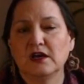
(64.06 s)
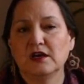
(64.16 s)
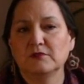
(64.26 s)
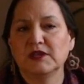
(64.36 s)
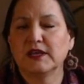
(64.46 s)

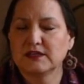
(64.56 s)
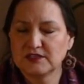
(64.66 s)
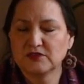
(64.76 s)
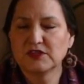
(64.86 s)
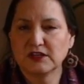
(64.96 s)
that had a
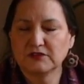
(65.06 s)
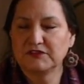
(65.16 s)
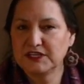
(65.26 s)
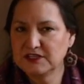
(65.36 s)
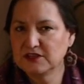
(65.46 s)
certain color of
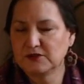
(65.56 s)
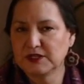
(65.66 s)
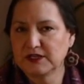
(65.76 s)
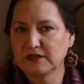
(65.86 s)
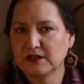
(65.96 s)
indigo in
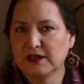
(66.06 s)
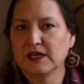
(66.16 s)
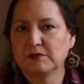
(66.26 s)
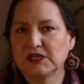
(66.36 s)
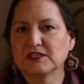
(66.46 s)
it.
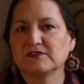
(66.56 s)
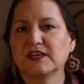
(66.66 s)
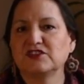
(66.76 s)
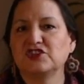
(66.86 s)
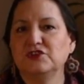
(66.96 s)
And because of
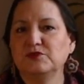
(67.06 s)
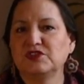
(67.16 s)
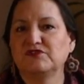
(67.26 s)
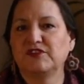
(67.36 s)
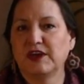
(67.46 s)
that, she knew
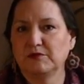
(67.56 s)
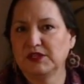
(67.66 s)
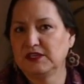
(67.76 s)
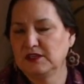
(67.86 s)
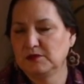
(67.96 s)
which
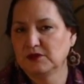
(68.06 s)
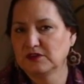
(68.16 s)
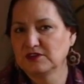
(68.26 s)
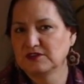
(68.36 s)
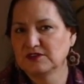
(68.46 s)
family he
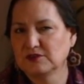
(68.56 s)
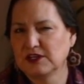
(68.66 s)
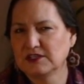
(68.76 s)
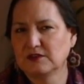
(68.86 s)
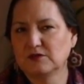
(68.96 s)
belonged to. And so
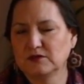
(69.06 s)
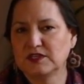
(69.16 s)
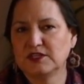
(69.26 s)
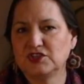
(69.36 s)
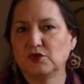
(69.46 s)
that's an
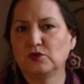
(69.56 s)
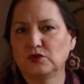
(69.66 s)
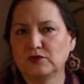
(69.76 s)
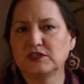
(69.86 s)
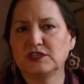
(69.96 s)

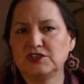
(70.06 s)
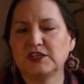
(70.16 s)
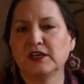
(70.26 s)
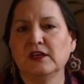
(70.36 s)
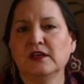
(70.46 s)
old
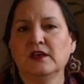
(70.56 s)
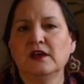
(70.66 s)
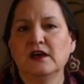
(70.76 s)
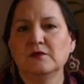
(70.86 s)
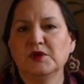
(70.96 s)
teaching
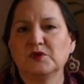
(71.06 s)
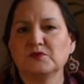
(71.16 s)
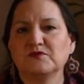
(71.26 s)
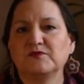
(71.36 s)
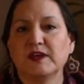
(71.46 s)
about
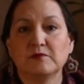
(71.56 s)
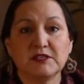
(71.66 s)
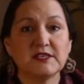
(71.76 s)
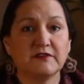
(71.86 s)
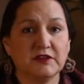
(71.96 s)

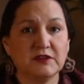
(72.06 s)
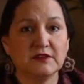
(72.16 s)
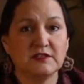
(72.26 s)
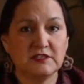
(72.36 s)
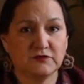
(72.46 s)
families having
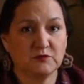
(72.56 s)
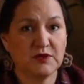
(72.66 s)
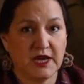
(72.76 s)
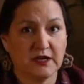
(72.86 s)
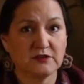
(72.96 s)
different
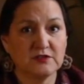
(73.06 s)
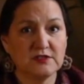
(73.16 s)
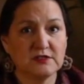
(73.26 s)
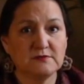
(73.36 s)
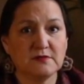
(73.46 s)

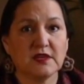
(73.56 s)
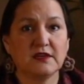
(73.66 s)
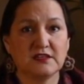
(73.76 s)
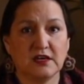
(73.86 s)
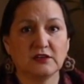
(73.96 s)
patterns
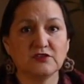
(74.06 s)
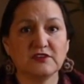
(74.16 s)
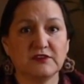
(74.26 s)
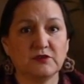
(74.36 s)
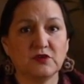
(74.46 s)
and colors
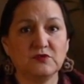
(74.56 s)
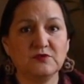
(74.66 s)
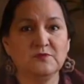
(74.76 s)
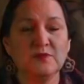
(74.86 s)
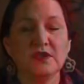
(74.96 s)
of their own.
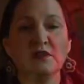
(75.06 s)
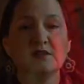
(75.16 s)
So